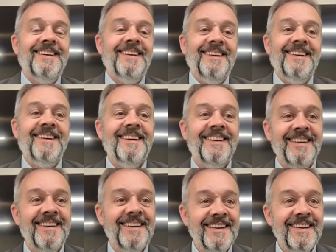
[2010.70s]

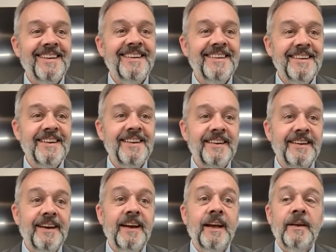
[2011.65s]
Carmel there.
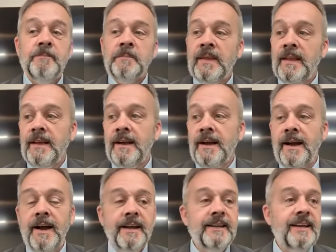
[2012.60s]
Yeah.
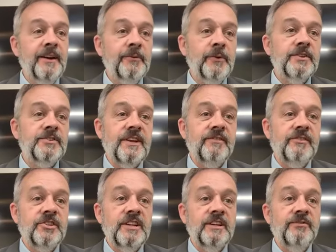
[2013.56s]
I, I can't run
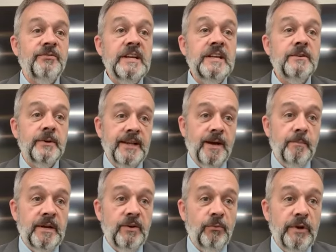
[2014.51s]
17 feet
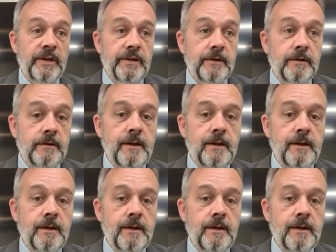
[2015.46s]
without being winded.